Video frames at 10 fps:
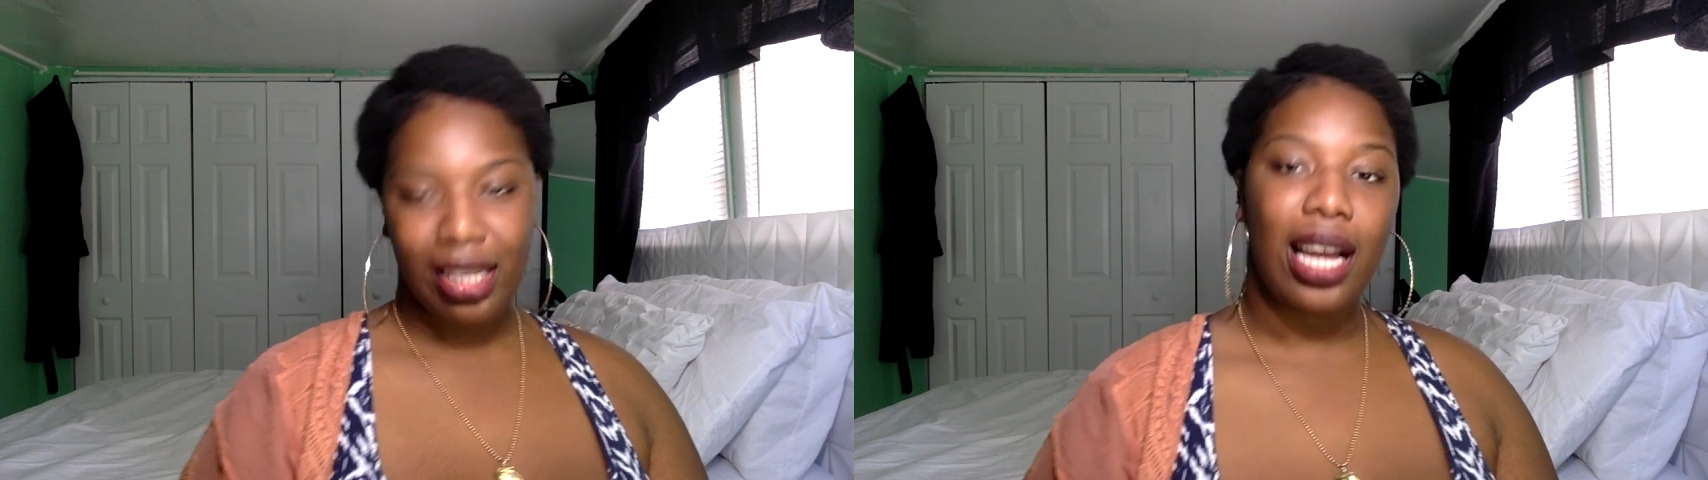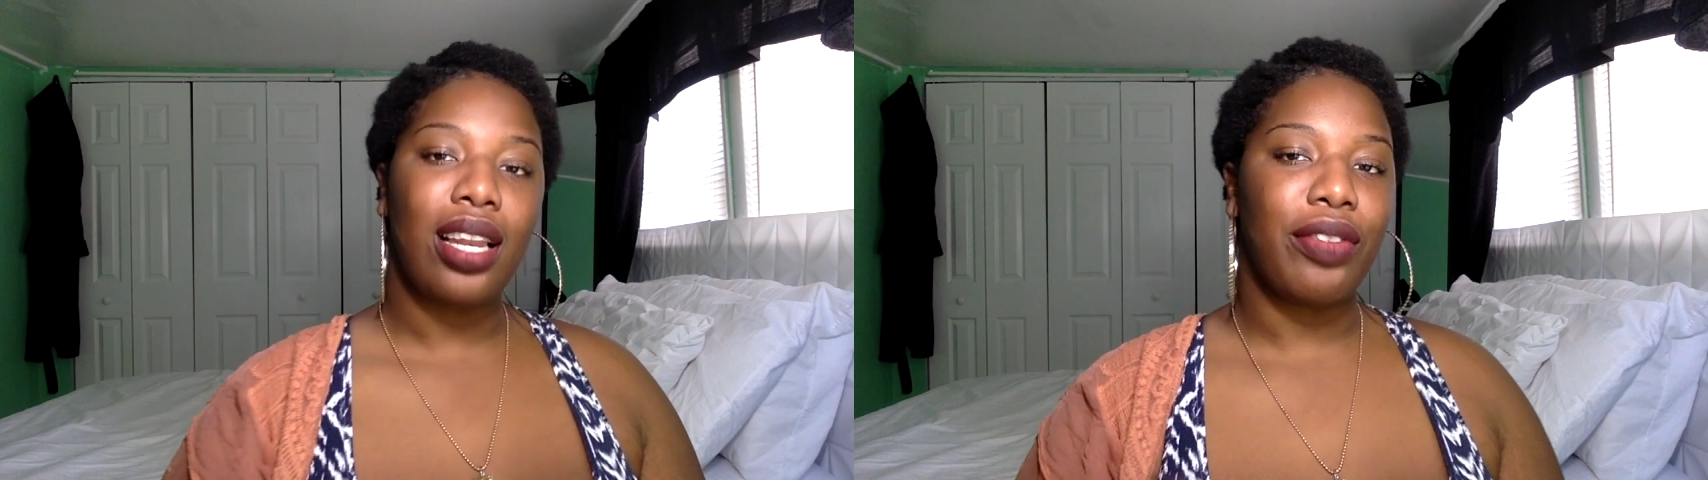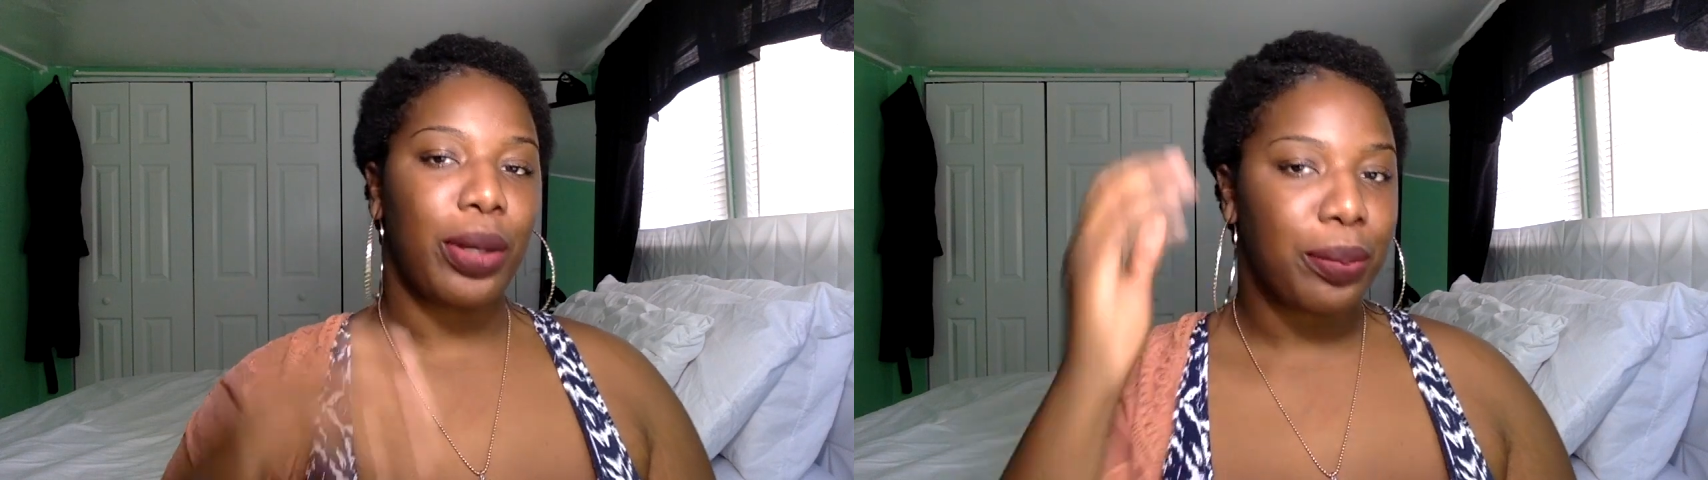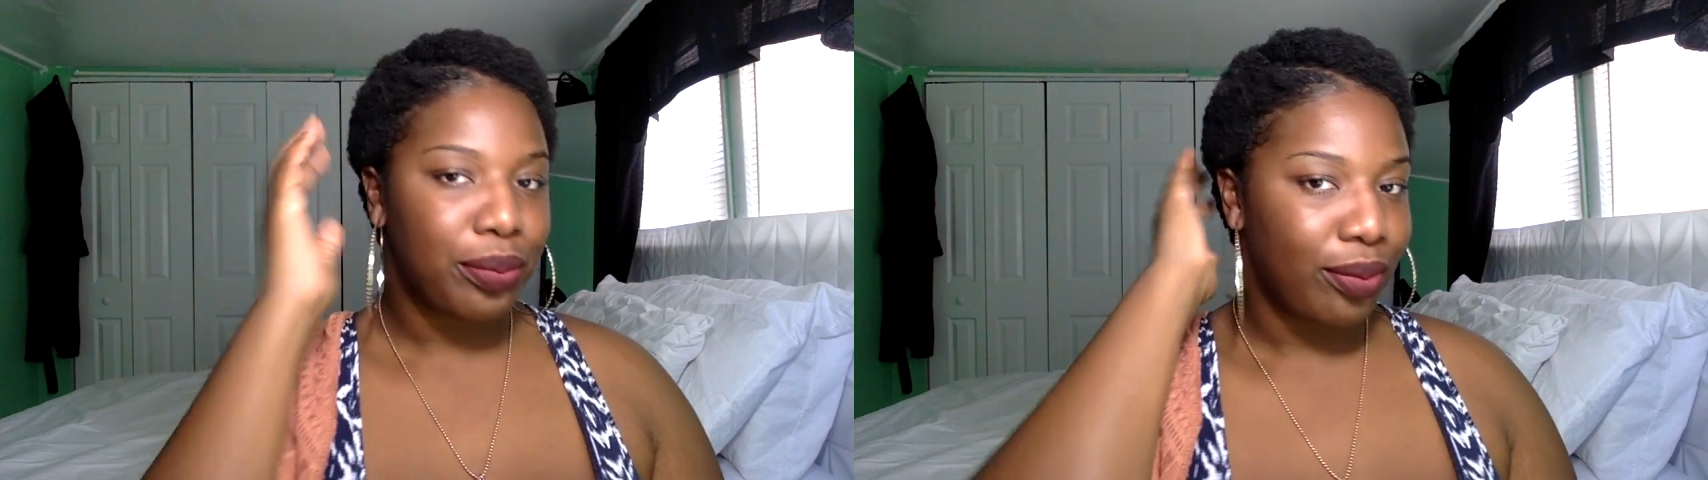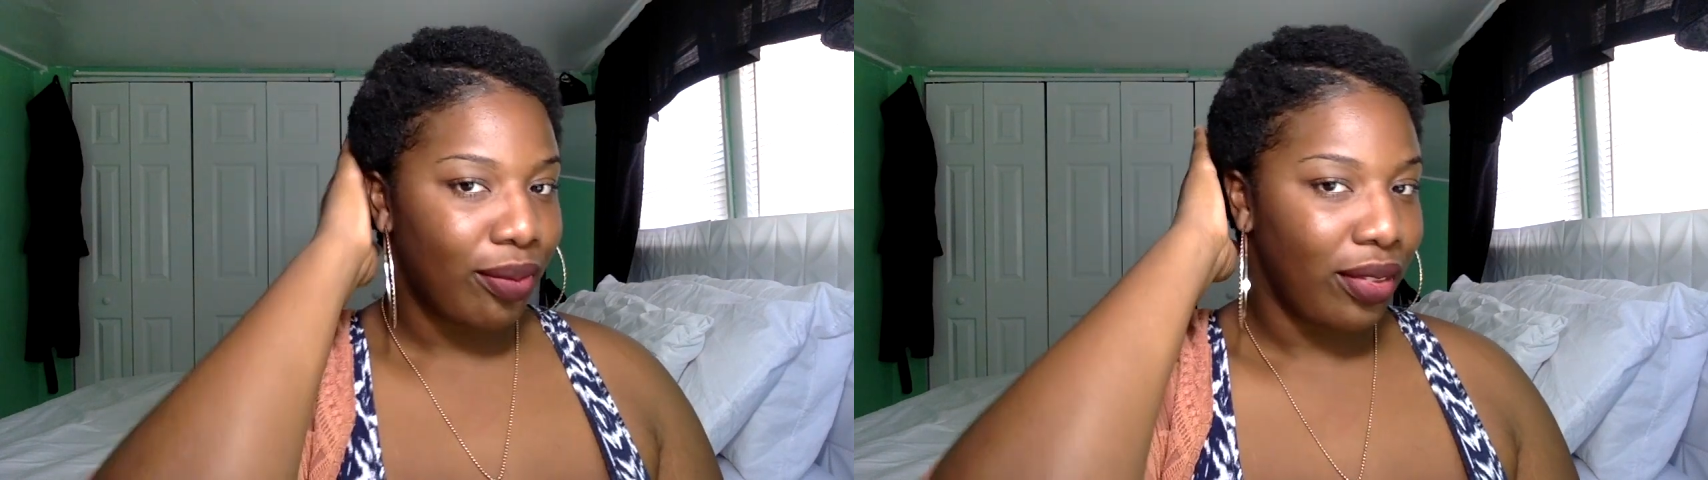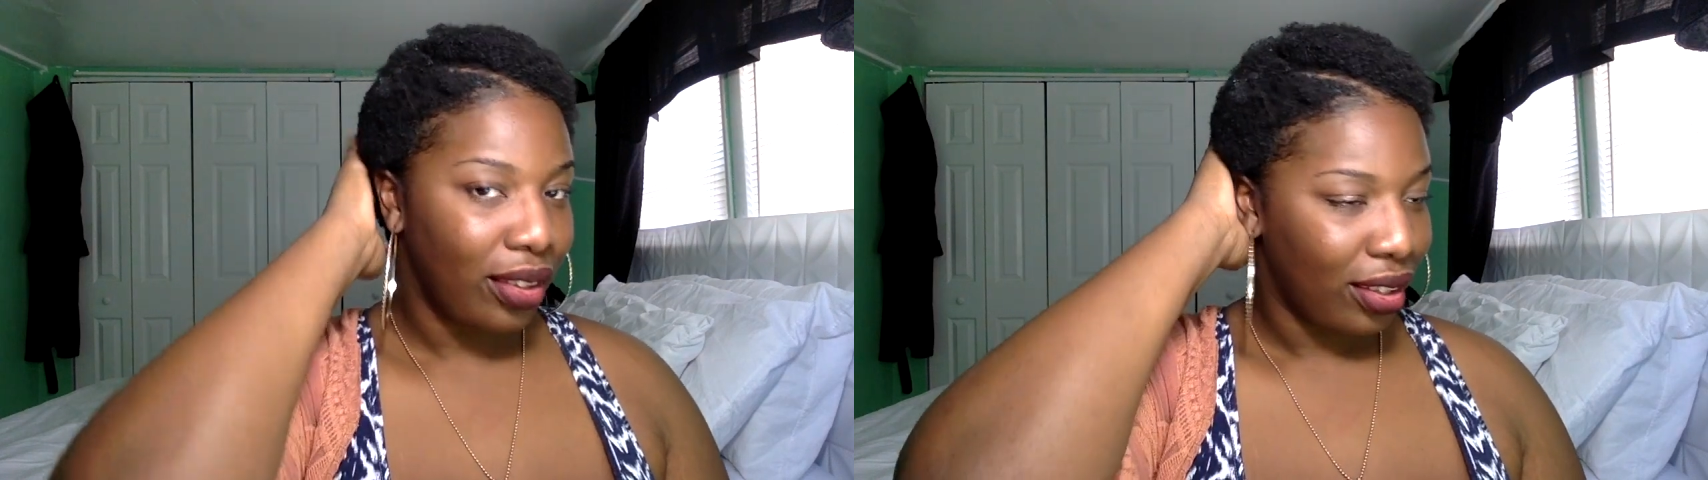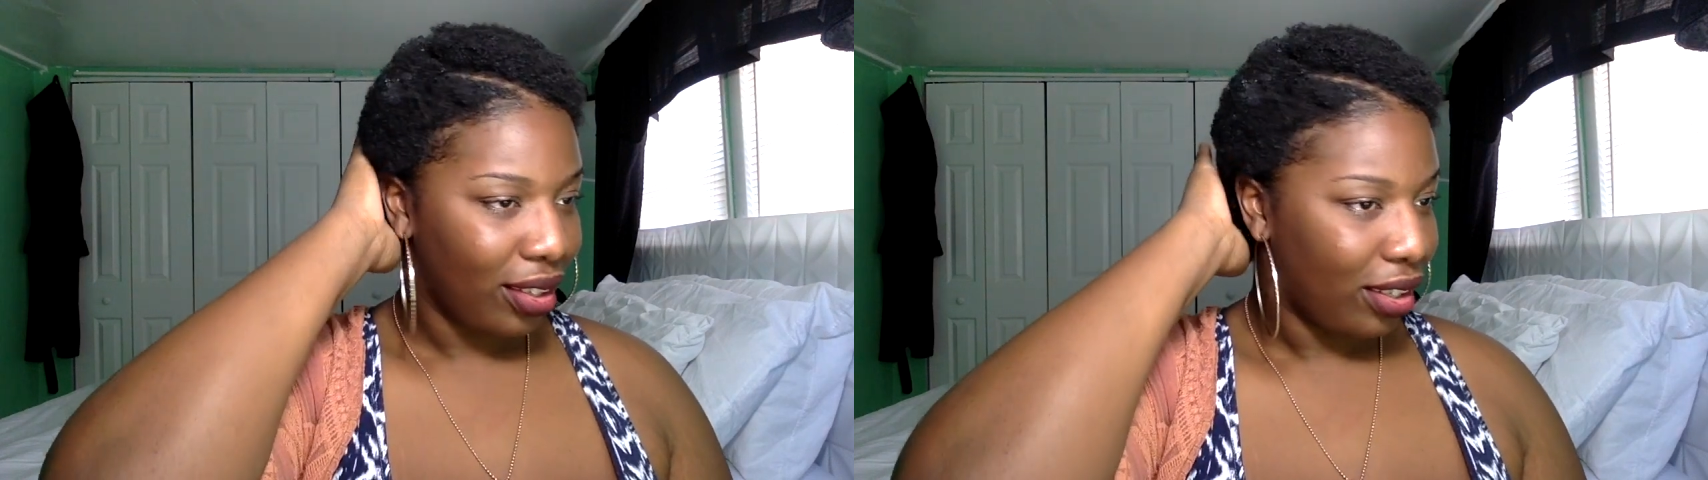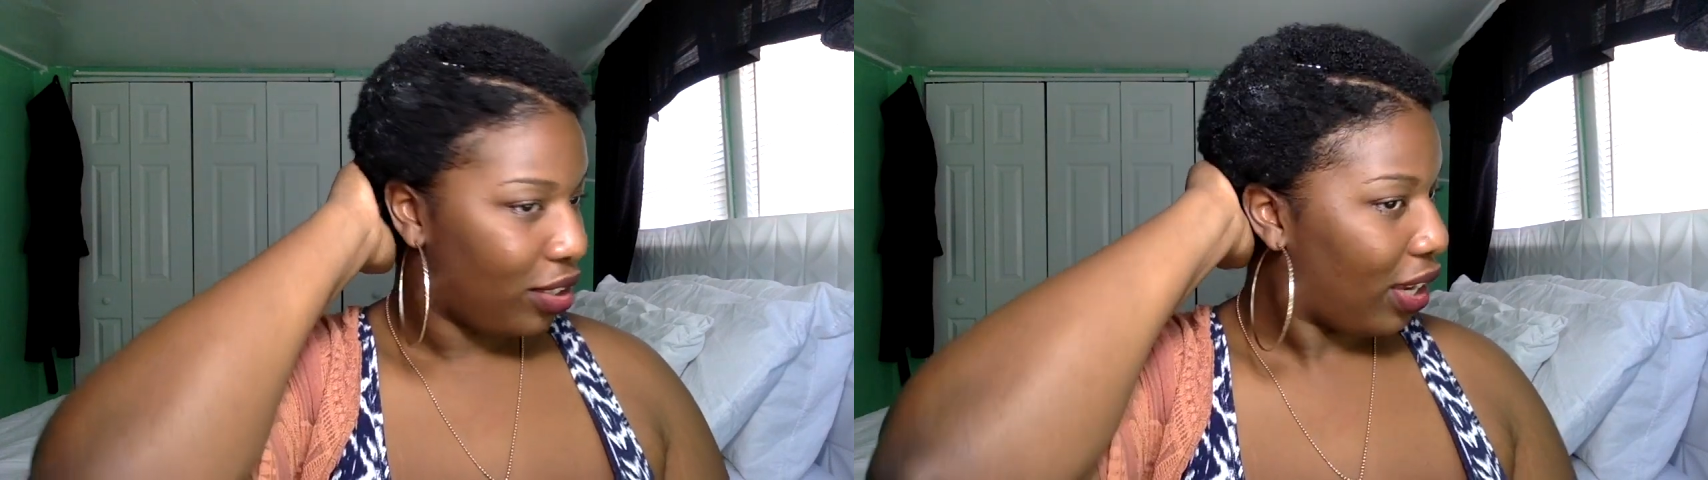I love it.
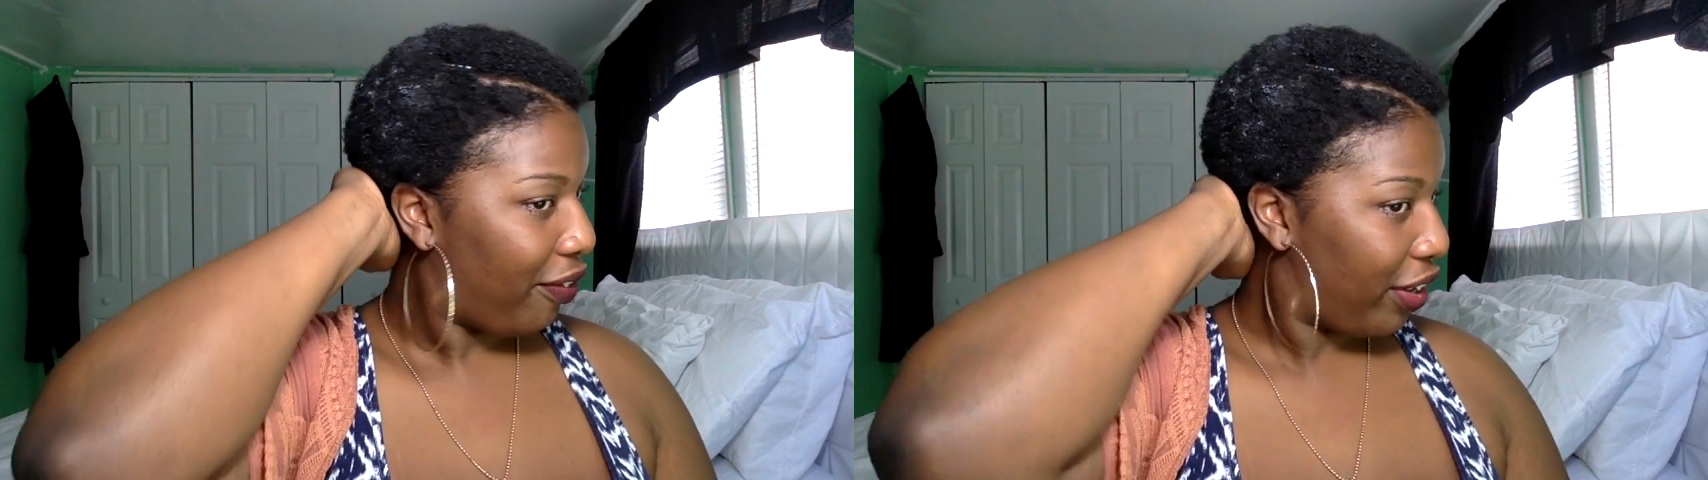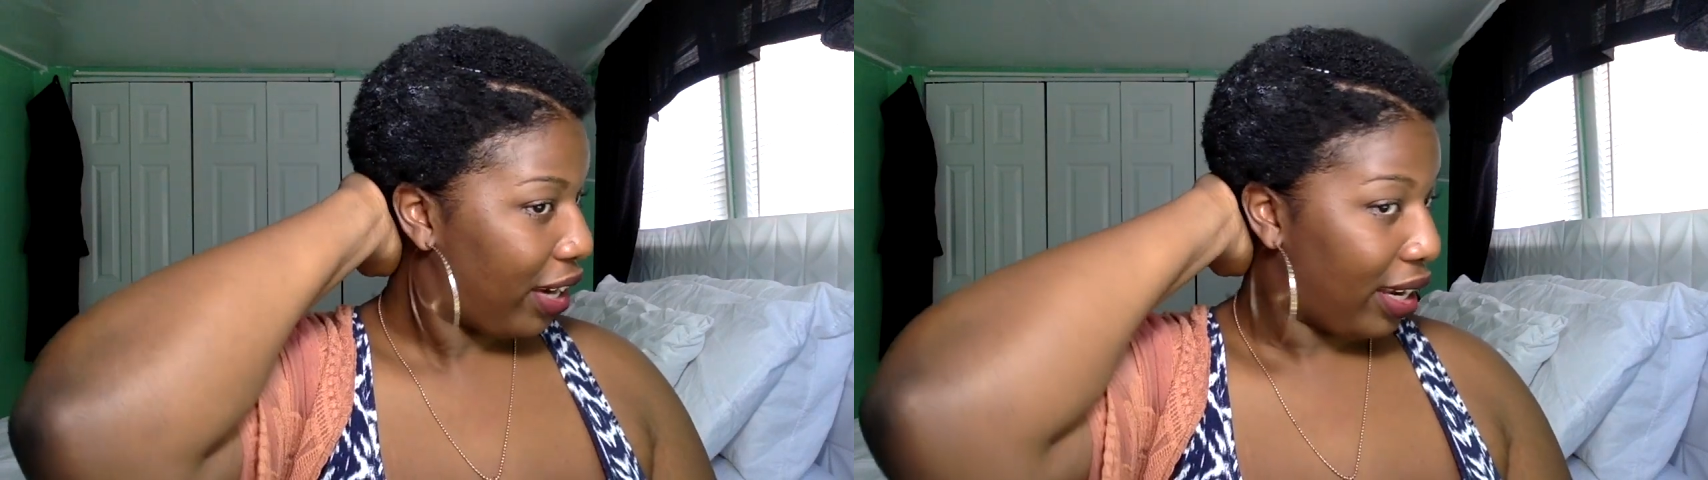So I figured